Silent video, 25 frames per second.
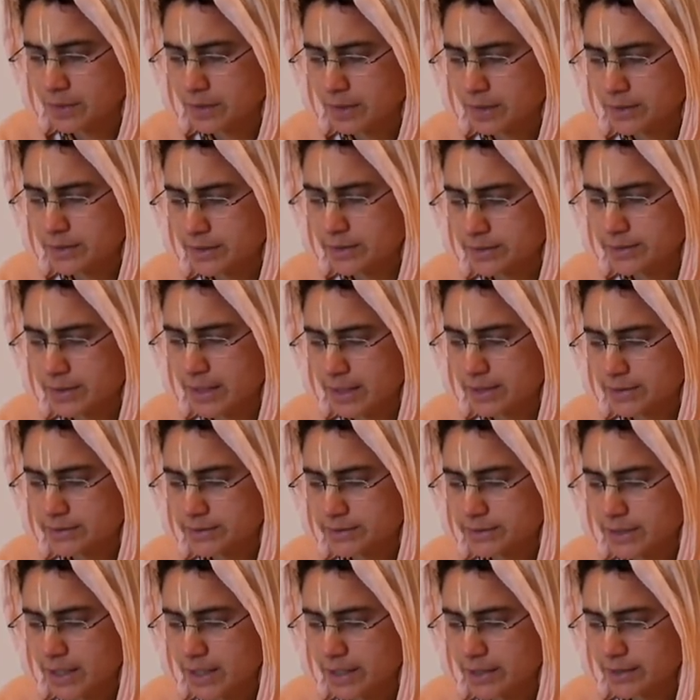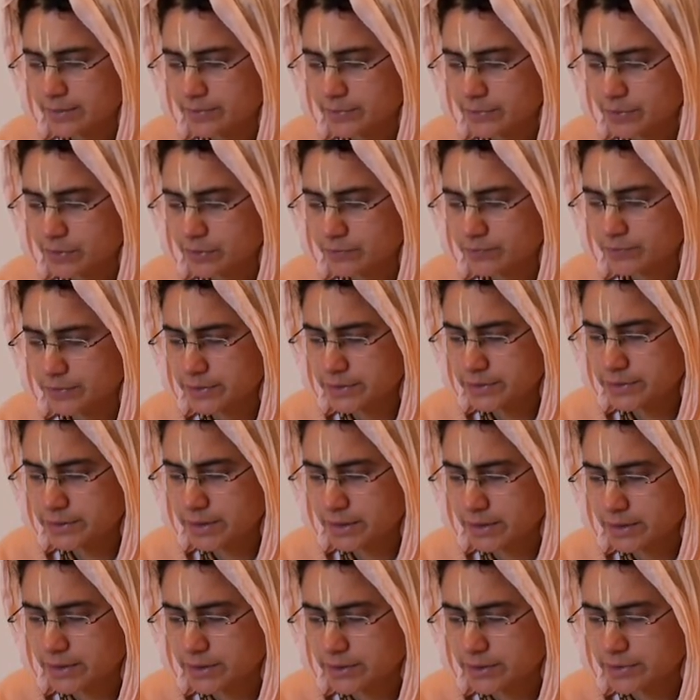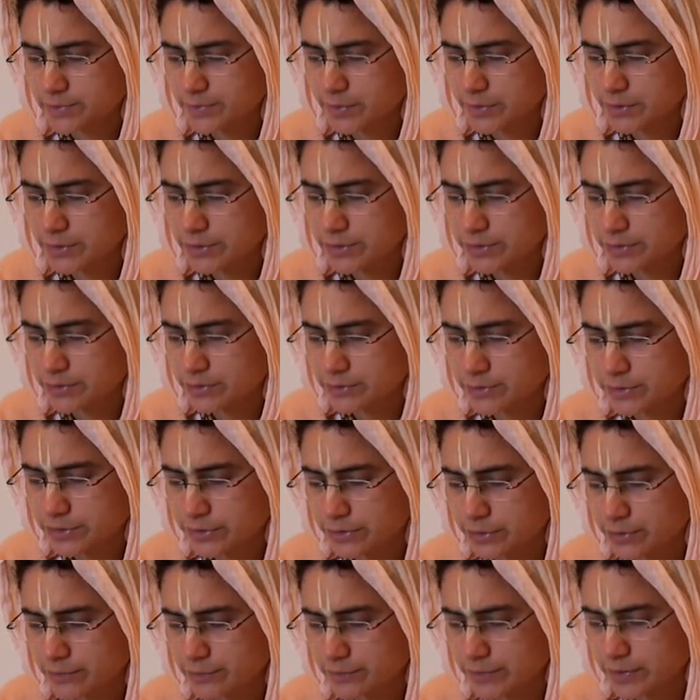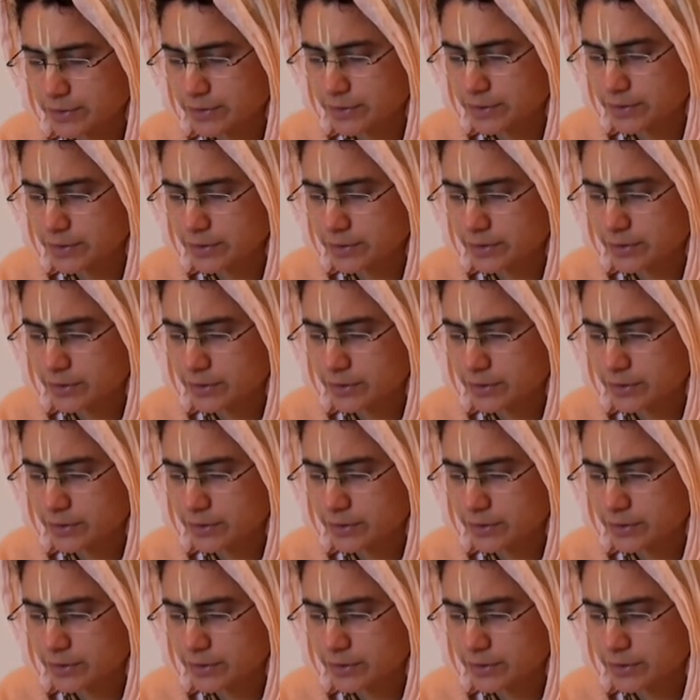And at that time, Govinda, his personal servant,